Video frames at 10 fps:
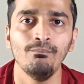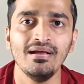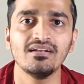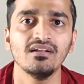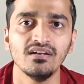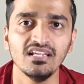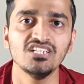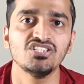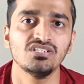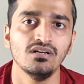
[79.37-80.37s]
better
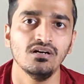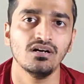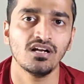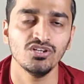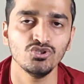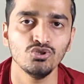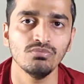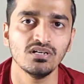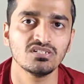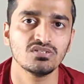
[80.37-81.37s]
reach
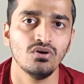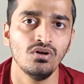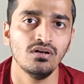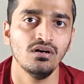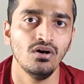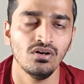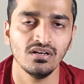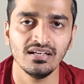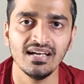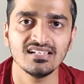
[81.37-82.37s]
consumers on a
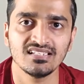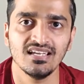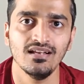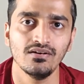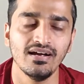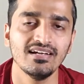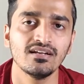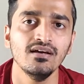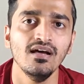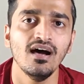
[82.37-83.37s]
great scale, right?
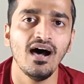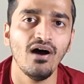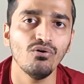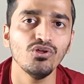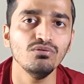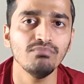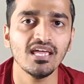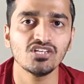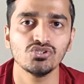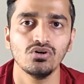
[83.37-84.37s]
How do you
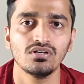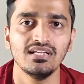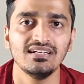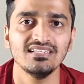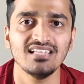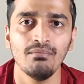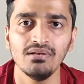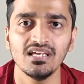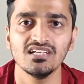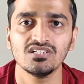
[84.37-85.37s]
make sure that this
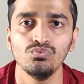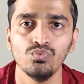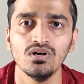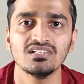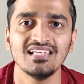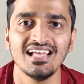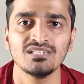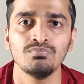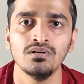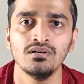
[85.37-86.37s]
application works
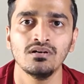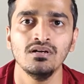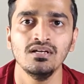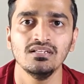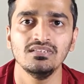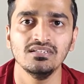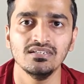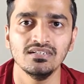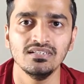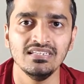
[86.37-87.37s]
as per
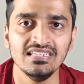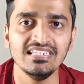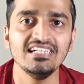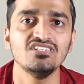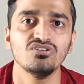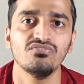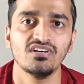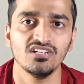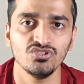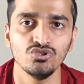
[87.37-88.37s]
the needs of a
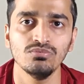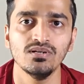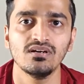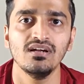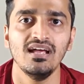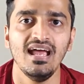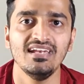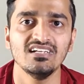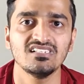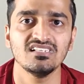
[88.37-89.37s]
consumer
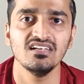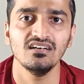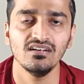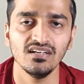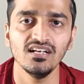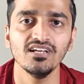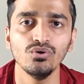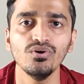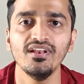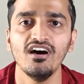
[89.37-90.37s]
and it's really
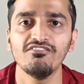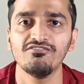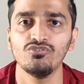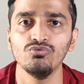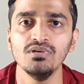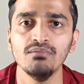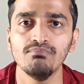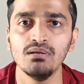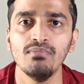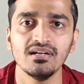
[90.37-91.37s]
good enough to be
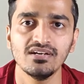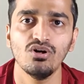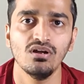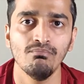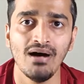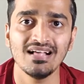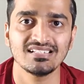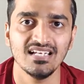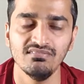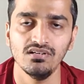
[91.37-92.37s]
implemented on a
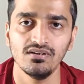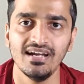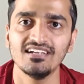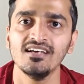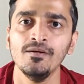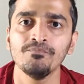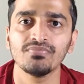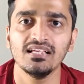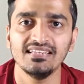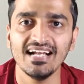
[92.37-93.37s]
mass level, right?
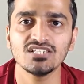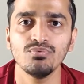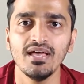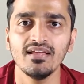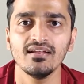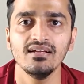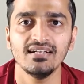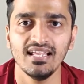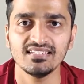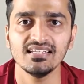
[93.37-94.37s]
That's where
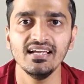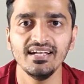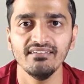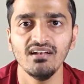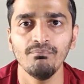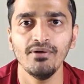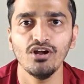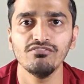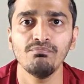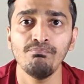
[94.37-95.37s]
testing and development
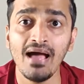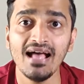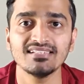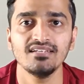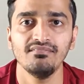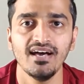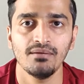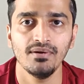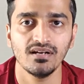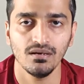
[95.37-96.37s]
of a PaaS
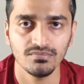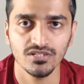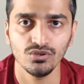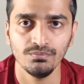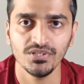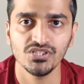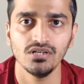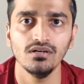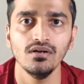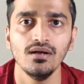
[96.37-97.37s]
environment comes into
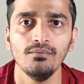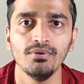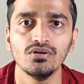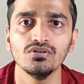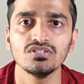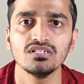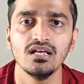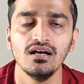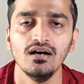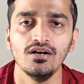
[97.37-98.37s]
picture, because
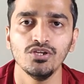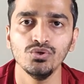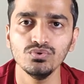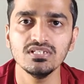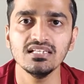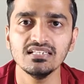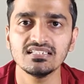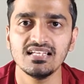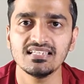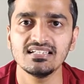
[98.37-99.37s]
using
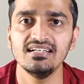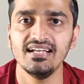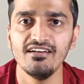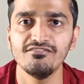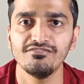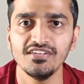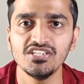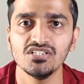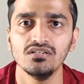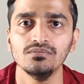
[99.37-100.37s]
this test and dev
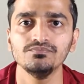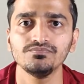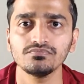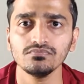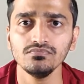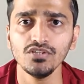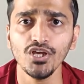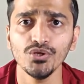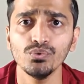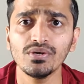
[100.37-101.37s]
feature,
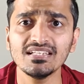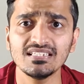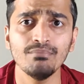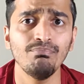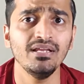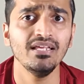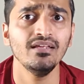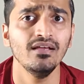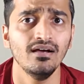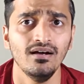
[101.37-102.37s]
you can
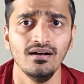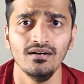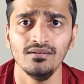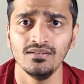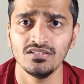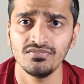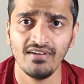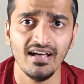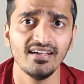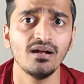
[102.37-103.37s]
simply
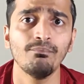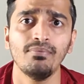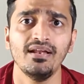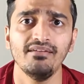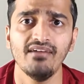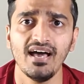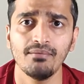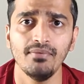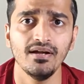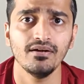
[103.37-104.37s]
fire up an
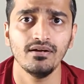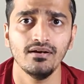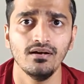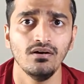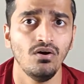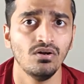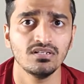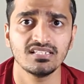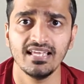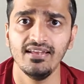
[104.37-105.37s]
environment on a
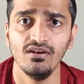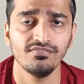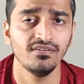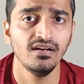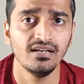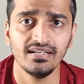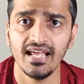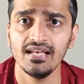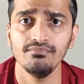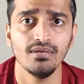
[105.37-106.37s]
scale of
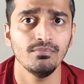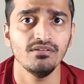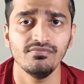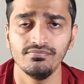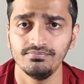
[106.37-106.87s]
10, maybe